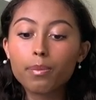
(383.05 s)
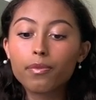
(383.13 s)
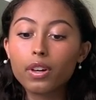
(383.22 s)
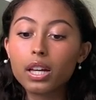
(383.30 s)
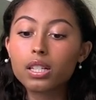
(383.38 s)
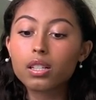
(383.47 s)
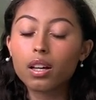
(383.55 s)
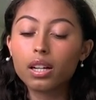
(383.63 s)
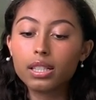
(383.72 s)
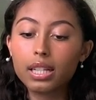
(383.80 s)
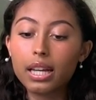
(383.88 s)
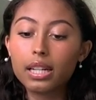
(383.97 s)
face on a
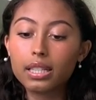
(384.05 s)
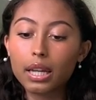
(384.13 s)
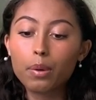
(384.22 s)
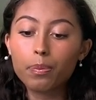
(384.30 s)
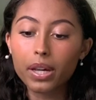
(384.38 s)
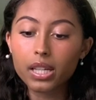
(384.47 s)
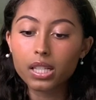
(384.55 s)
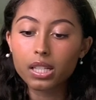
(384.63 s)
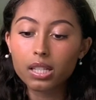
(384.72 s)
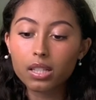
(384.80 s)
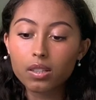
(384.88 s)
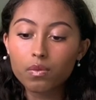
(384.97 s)
day-to-day
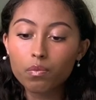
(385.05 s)
basis.